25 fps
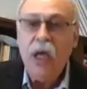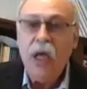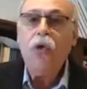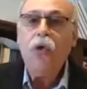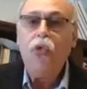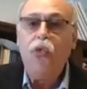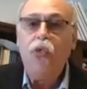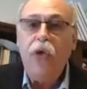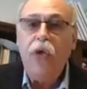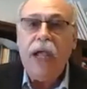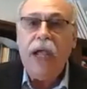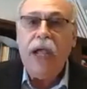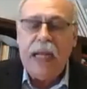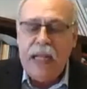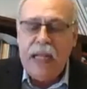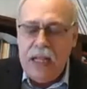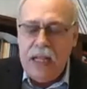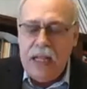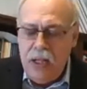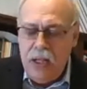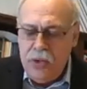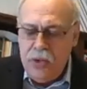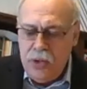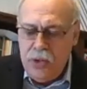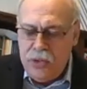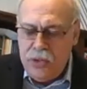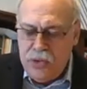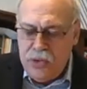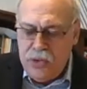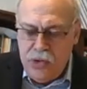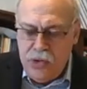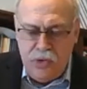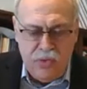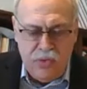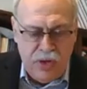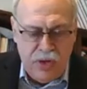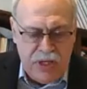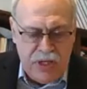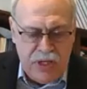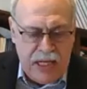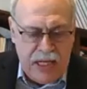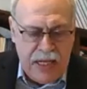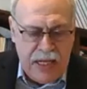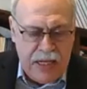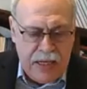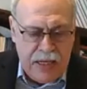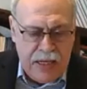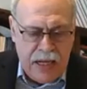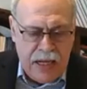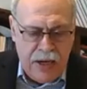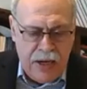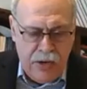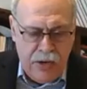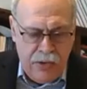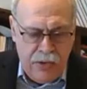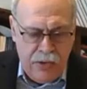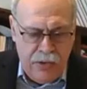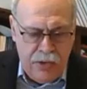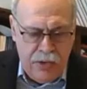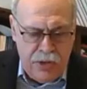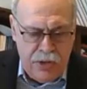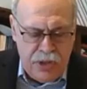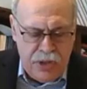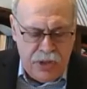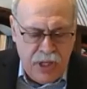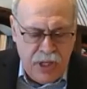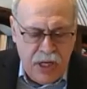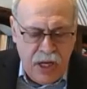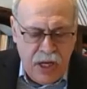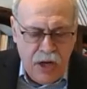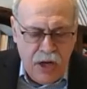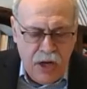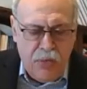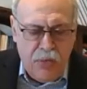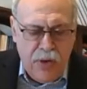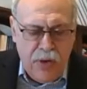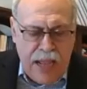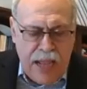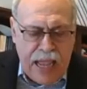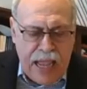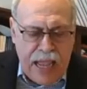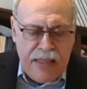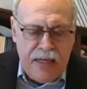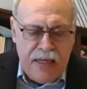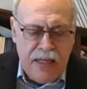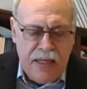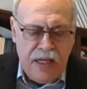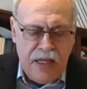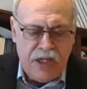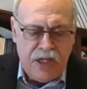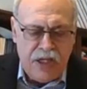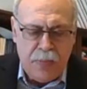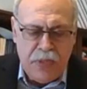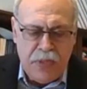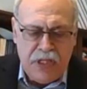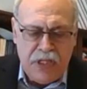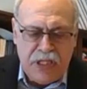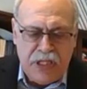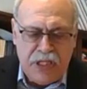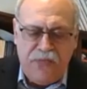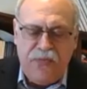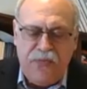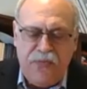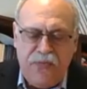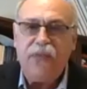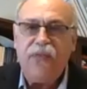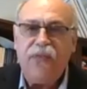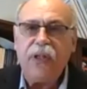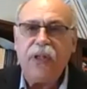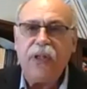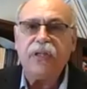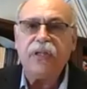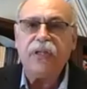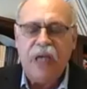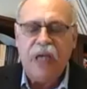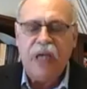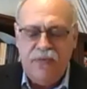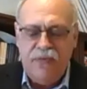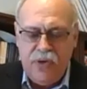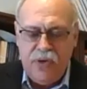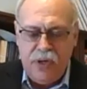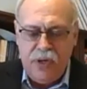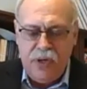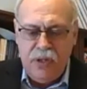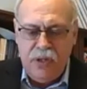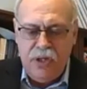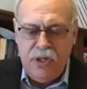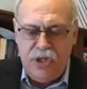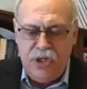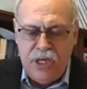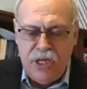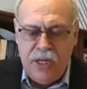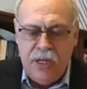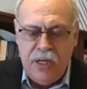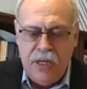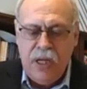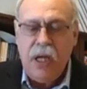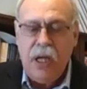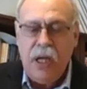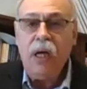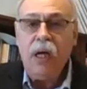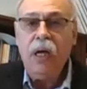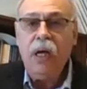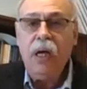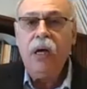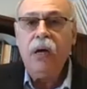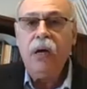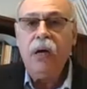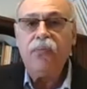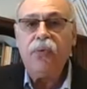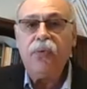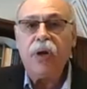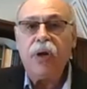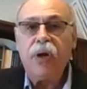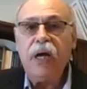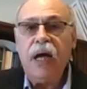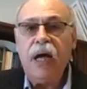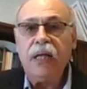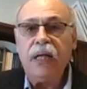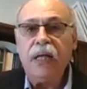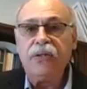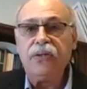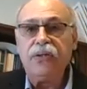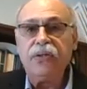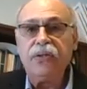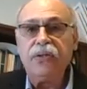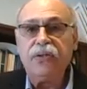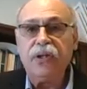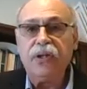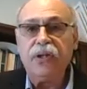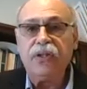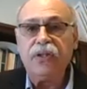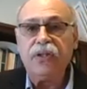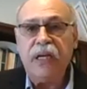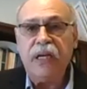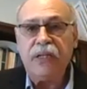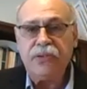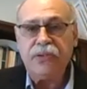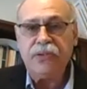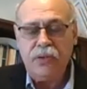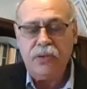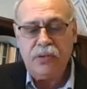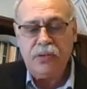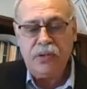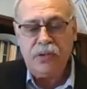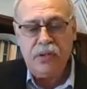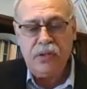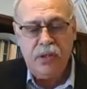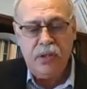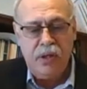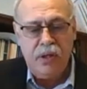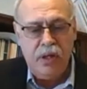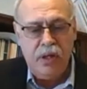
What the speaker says: Reading the third critique, I urge, created a specific philosophical agenda for Kant's successors.